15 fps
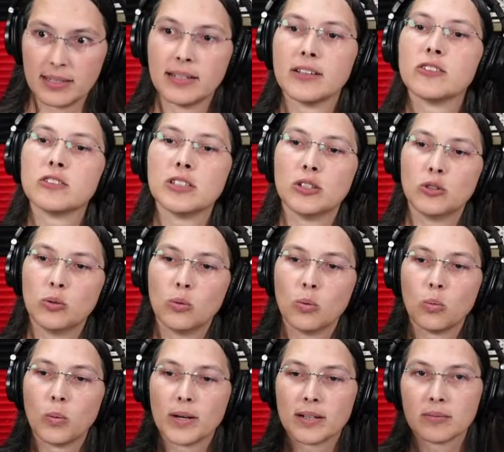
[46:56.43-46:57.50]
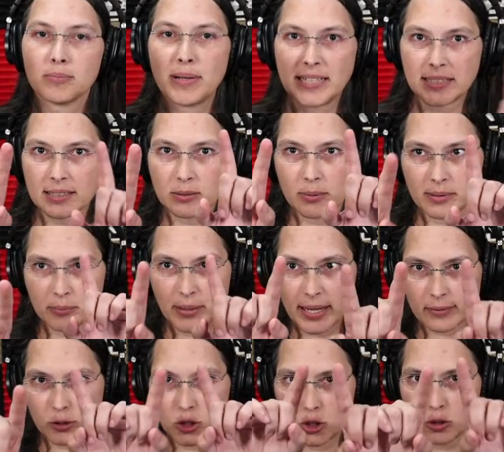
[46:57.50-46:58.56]
So we're basically, we have a
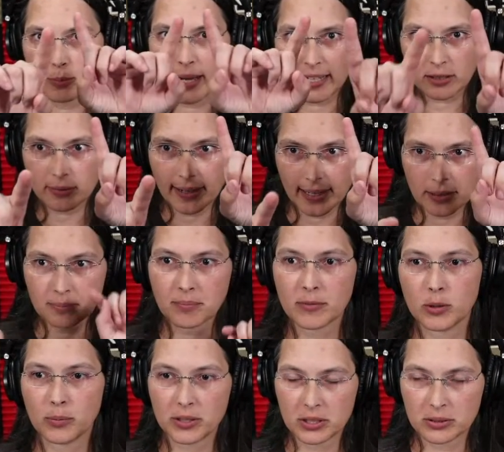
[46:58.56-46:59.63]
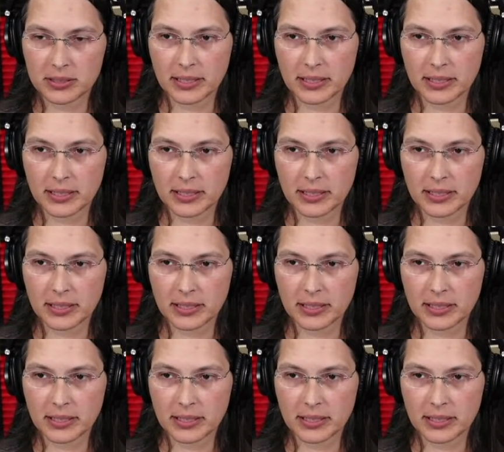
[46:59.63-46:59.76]
2-byte array that we're using